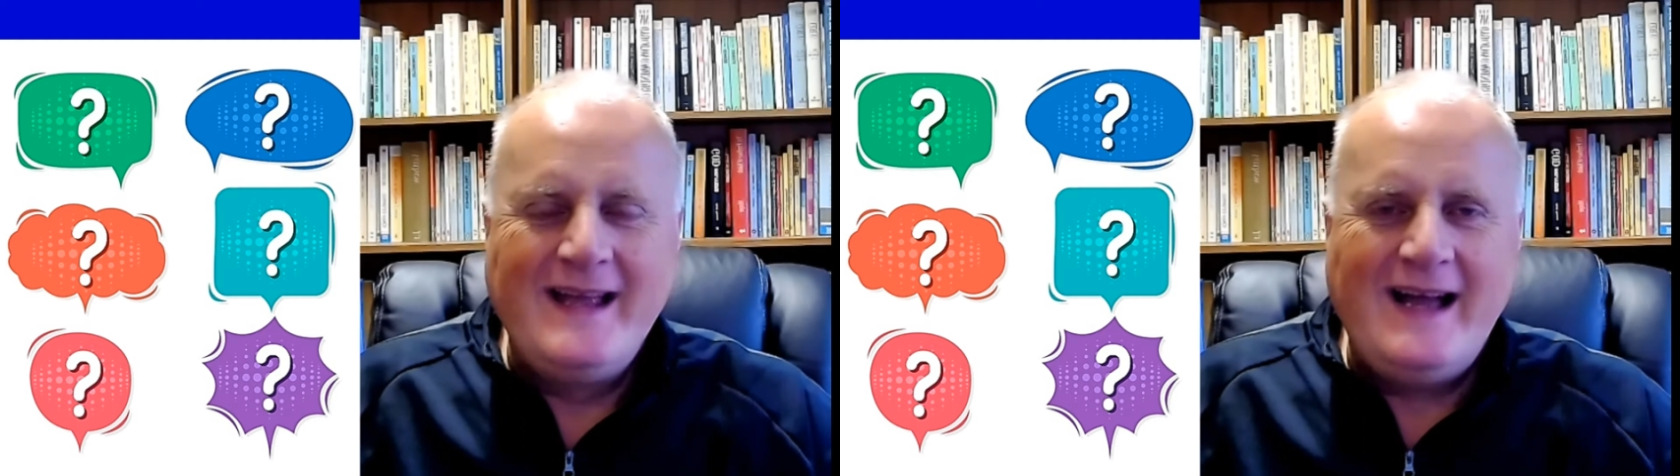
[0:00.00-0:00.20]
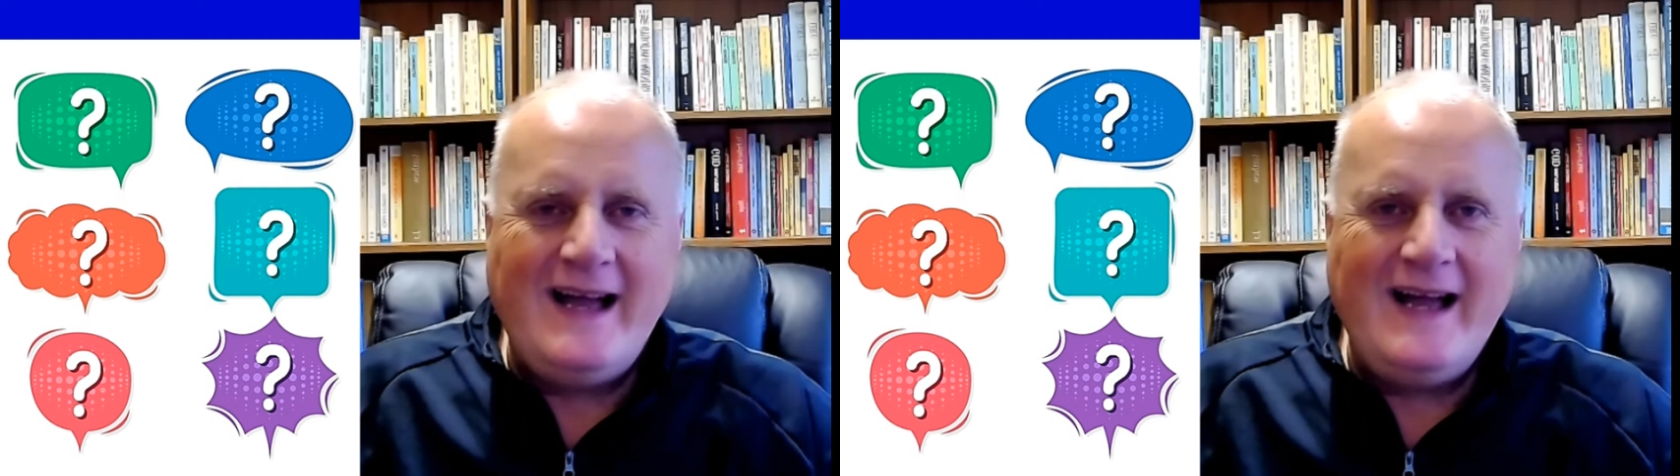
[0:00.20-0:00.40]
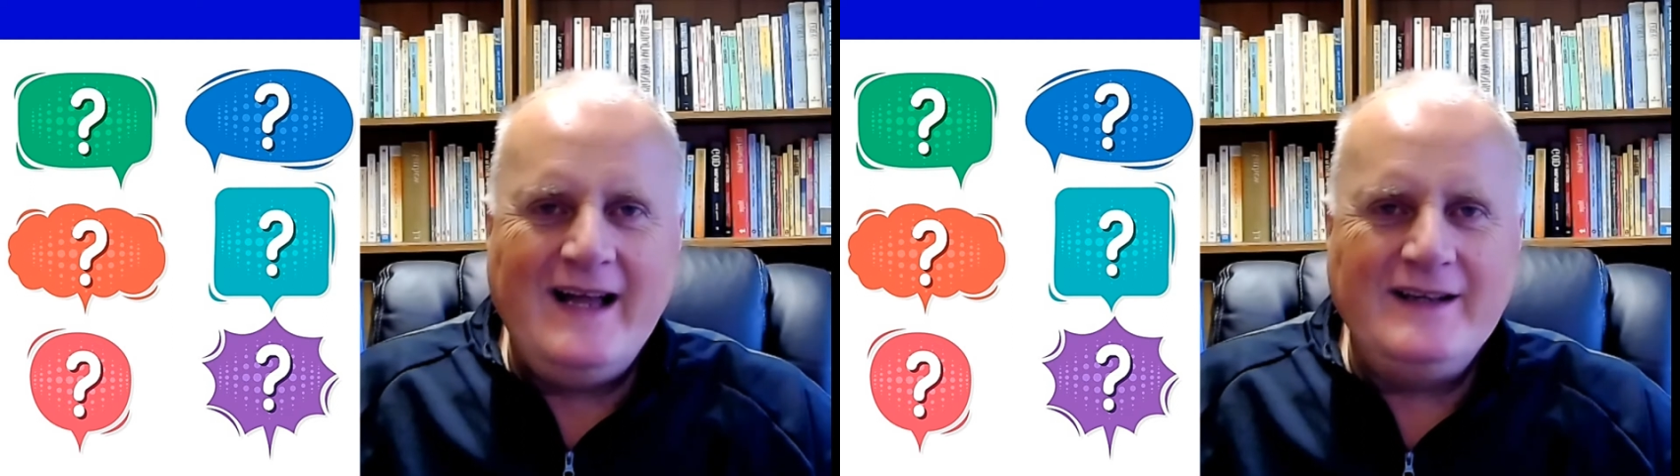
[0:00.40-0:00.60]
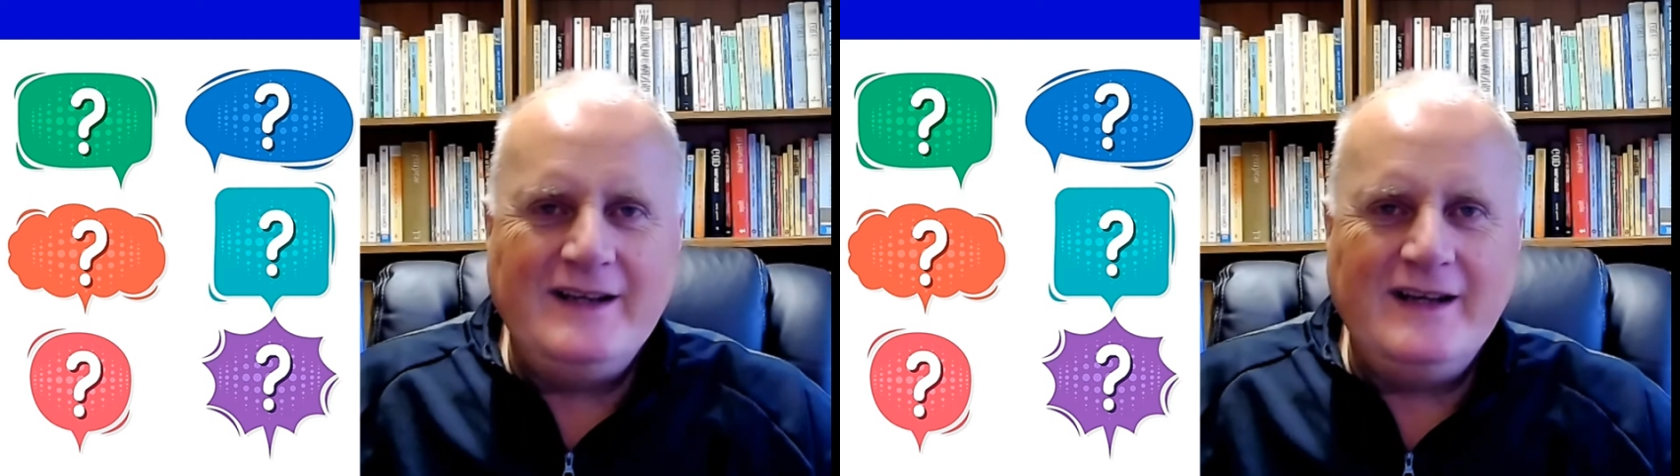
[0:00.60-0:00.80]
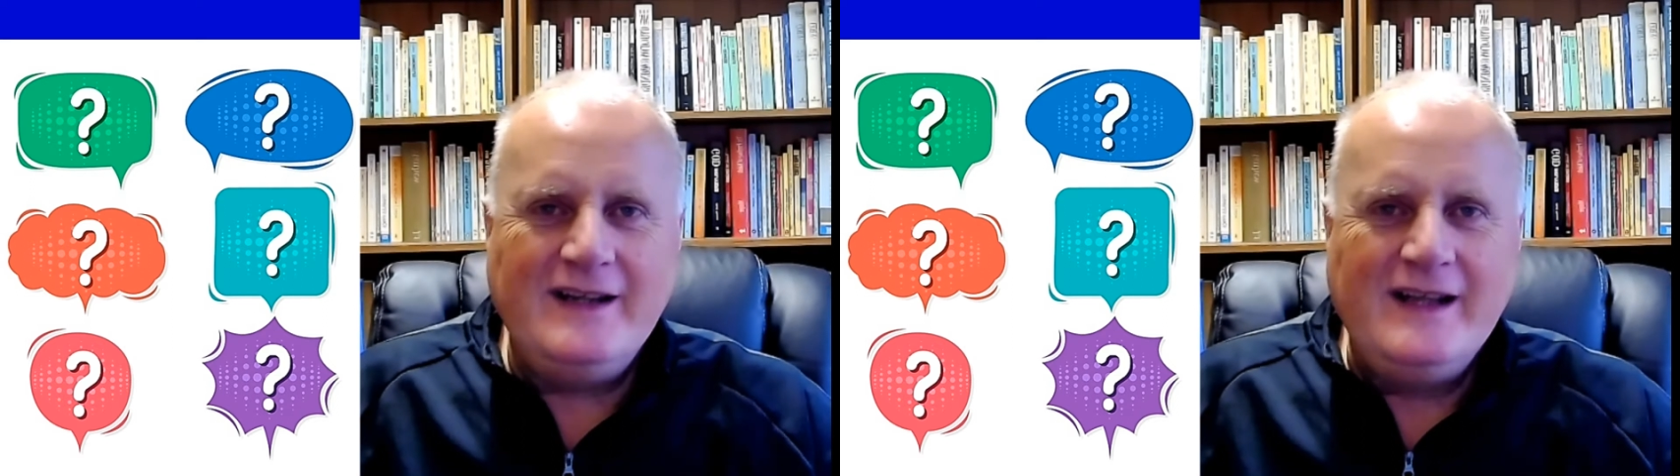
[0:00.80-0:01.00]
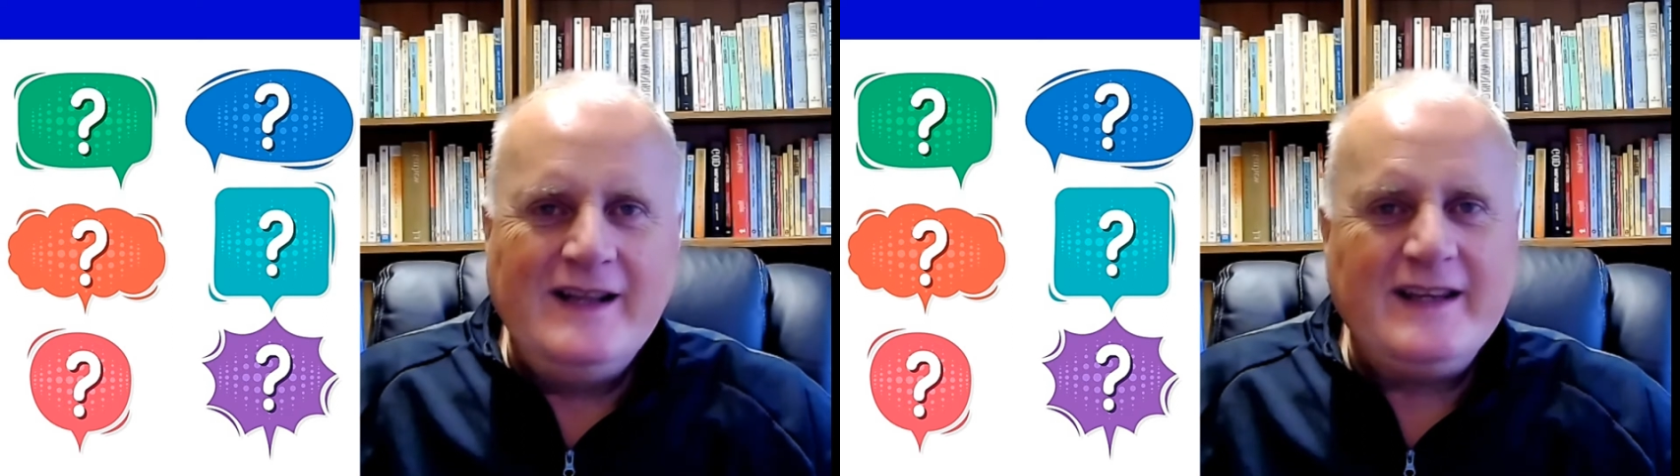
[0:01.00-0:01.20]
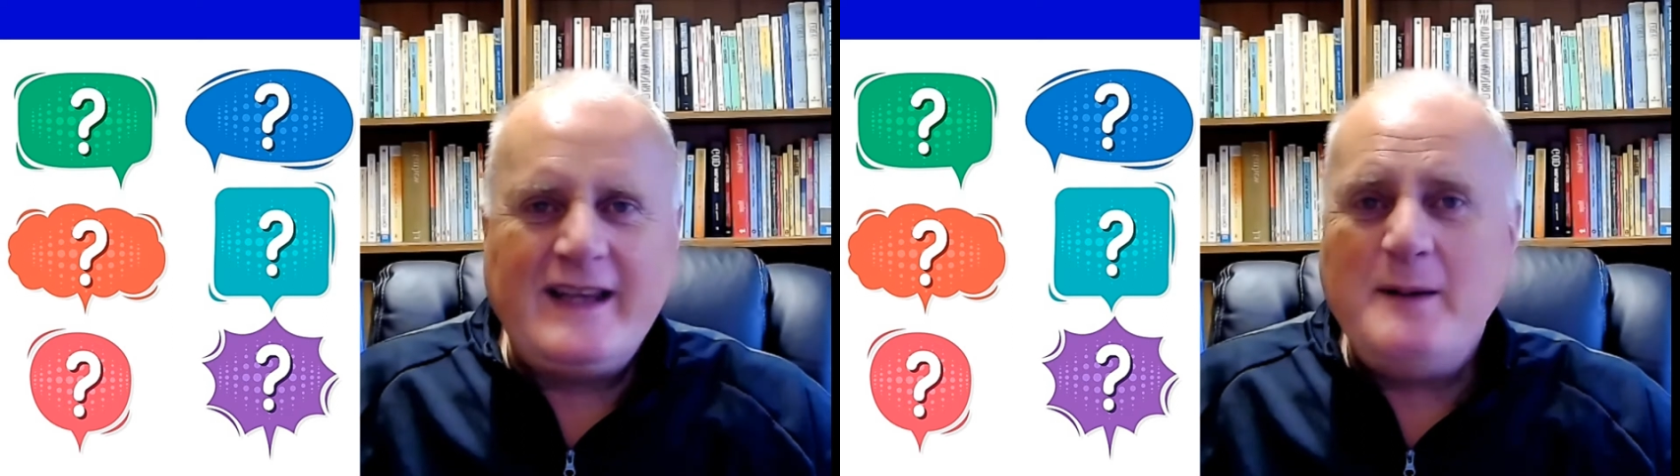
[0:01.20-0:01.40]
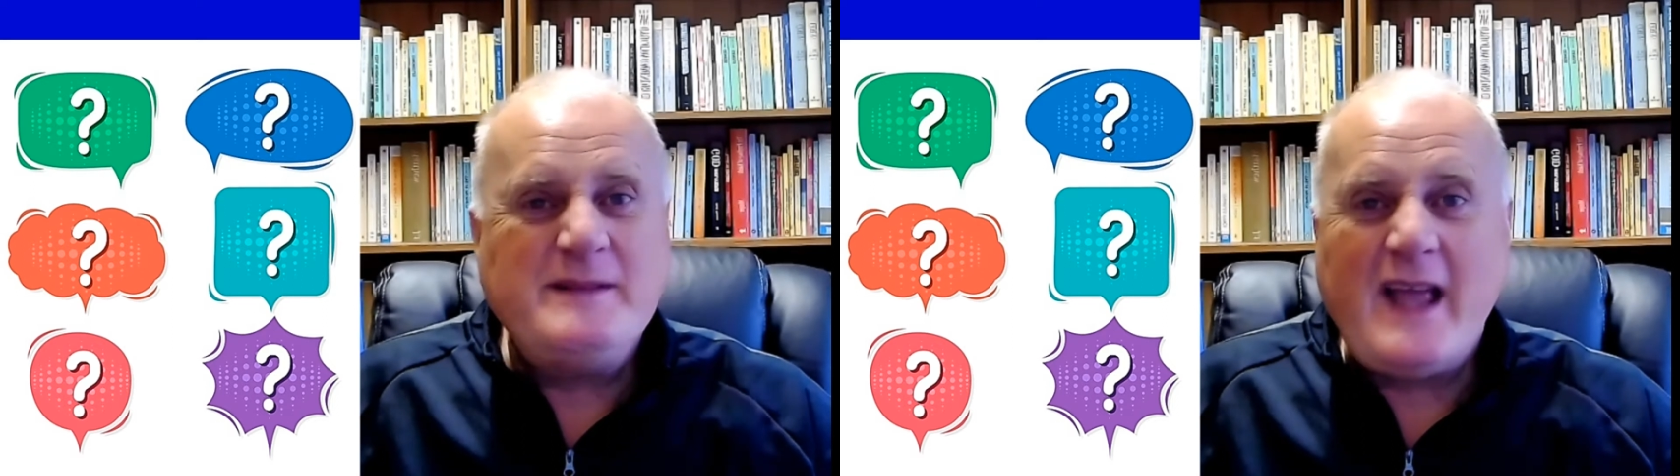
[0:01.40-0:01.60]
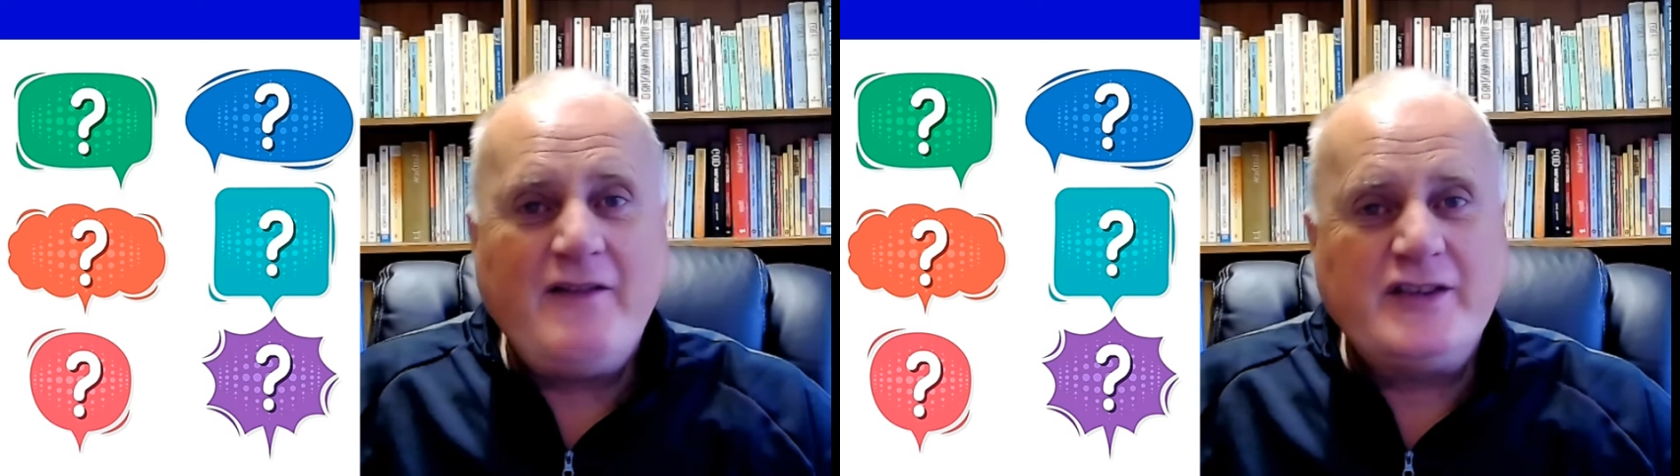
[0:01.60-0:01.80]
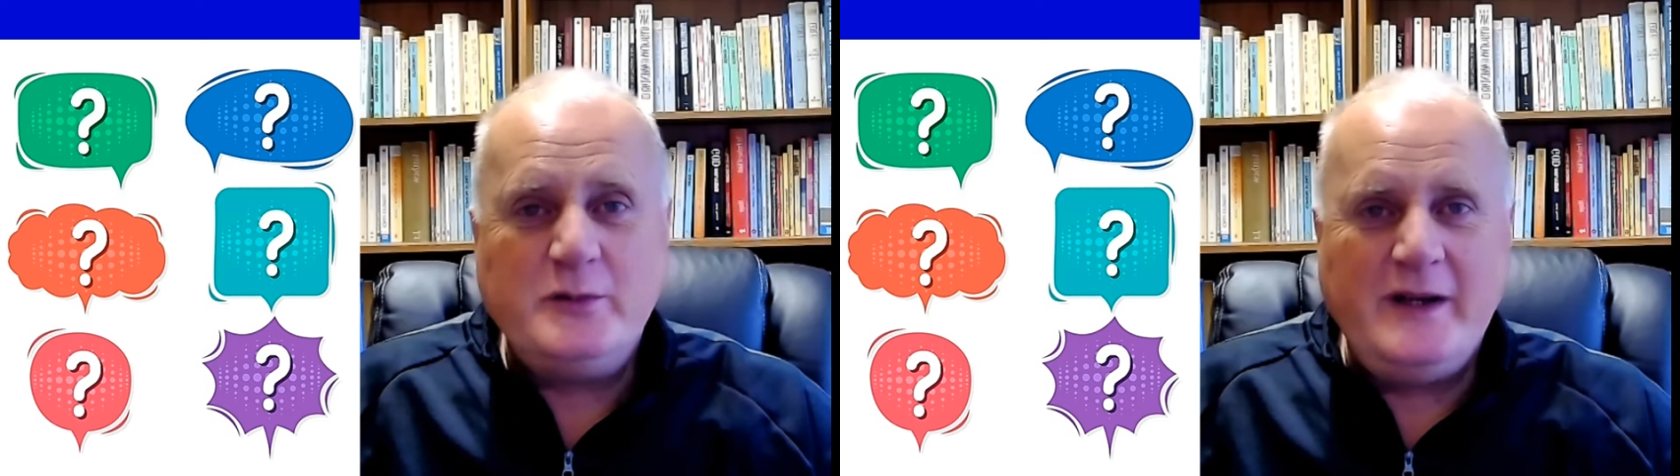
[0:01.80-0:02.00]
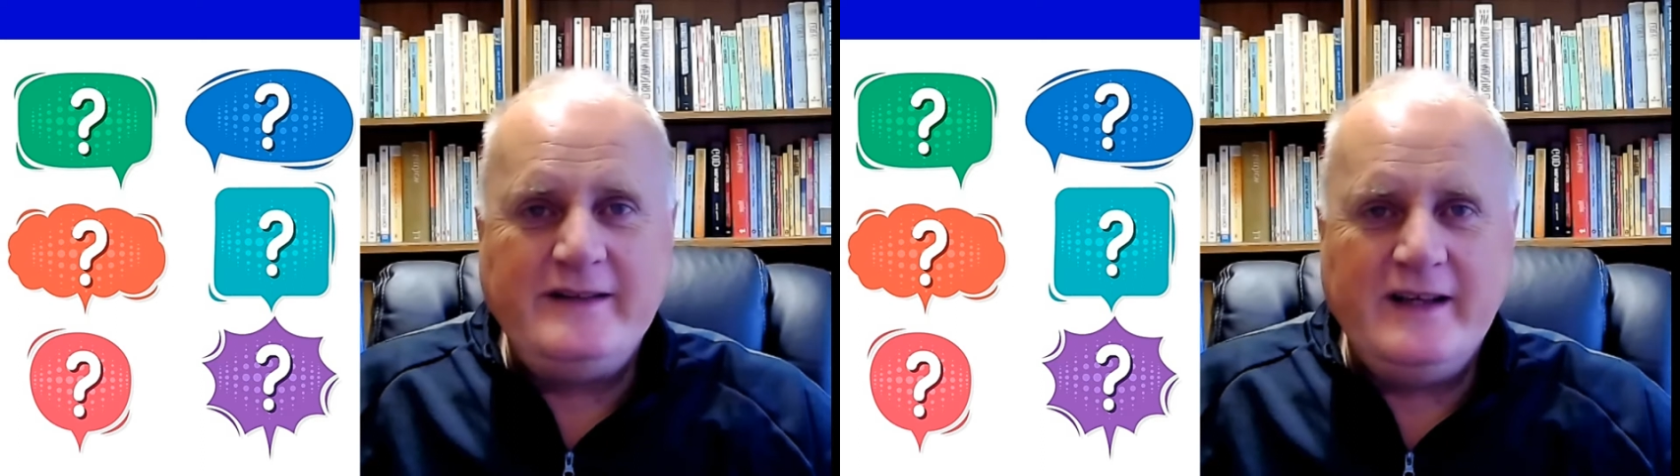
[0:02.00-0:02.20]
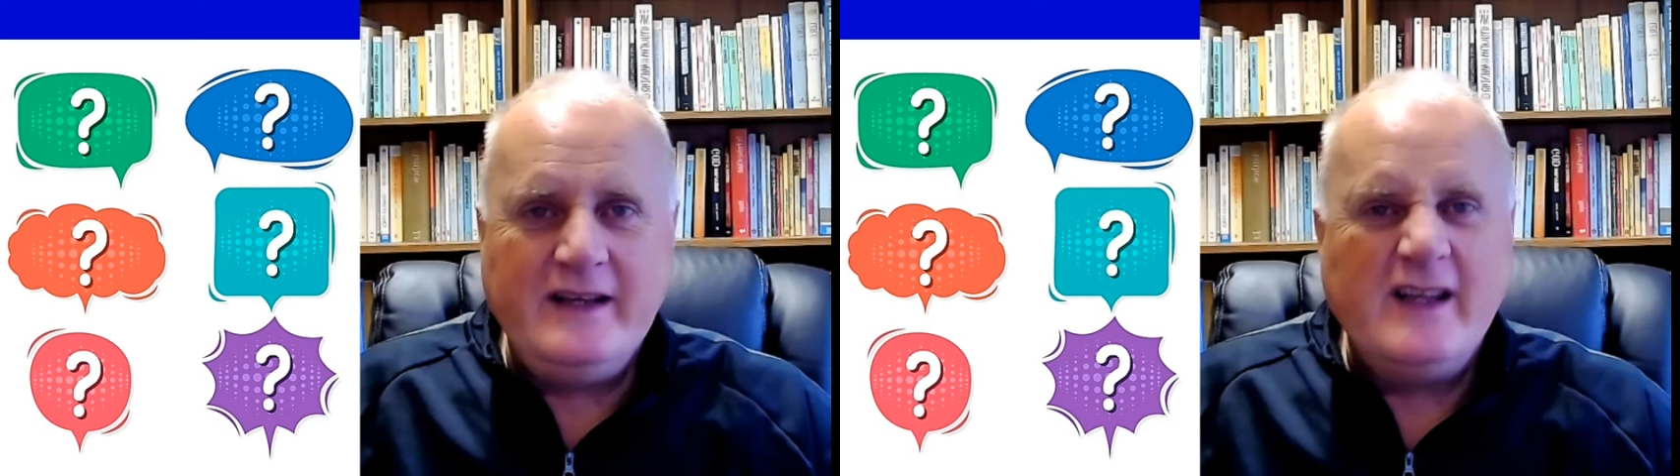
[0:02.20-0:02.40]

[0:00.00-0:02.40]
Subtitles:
And the game's ever so easy.